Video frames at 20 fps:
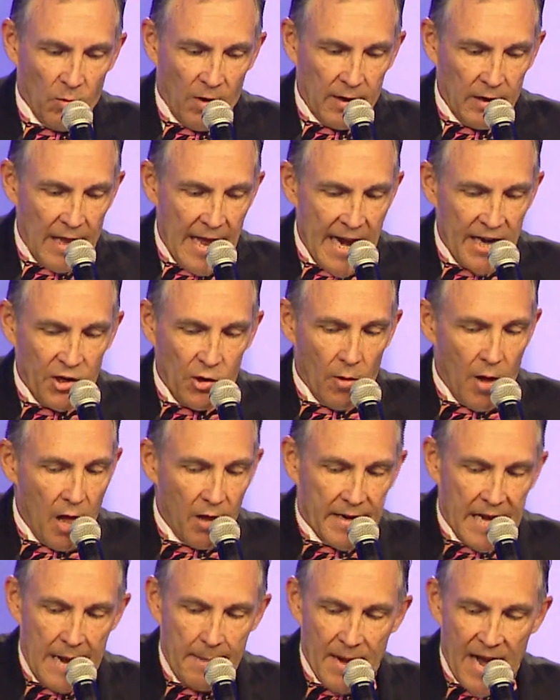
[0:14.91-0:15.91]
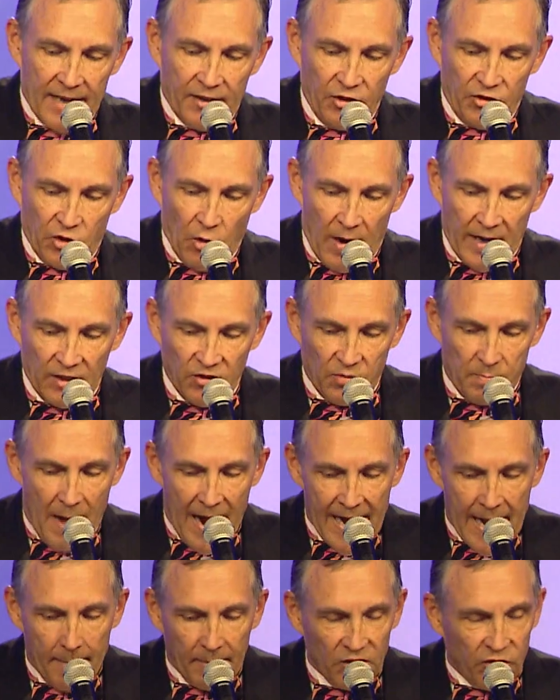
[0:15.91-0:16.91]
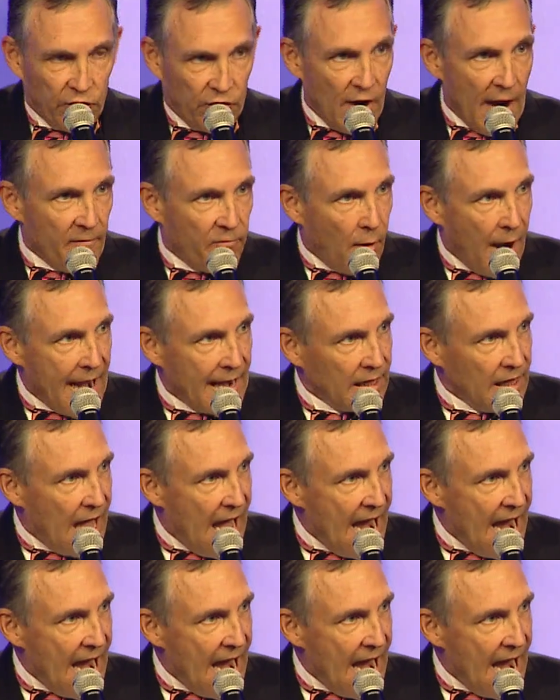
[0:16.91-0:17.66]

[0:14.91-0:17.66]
We're glad you all came out to join us. My name is Jeff Randall.